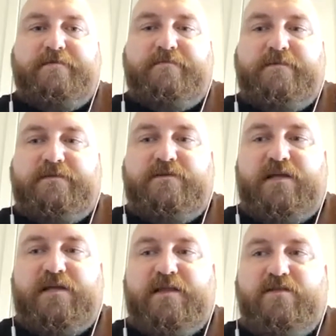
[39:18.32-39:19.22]
so
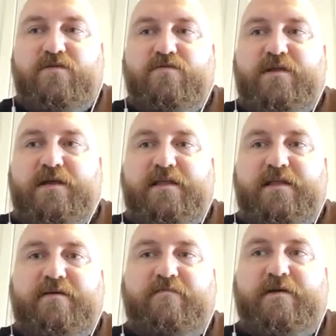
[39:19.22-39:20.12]
that they know they can
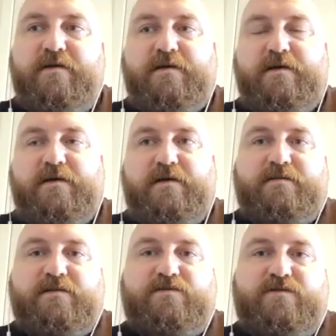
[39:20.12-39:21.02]
have
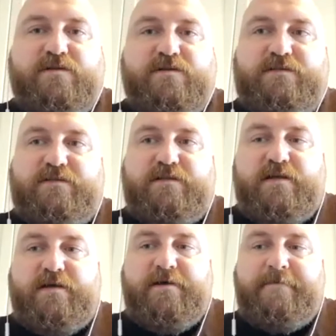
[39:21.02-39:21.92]
the trust
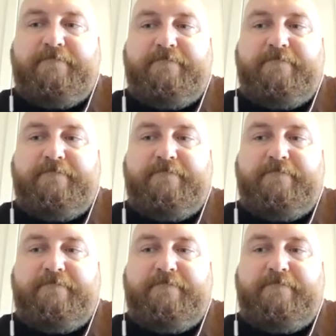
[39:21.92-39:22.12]
to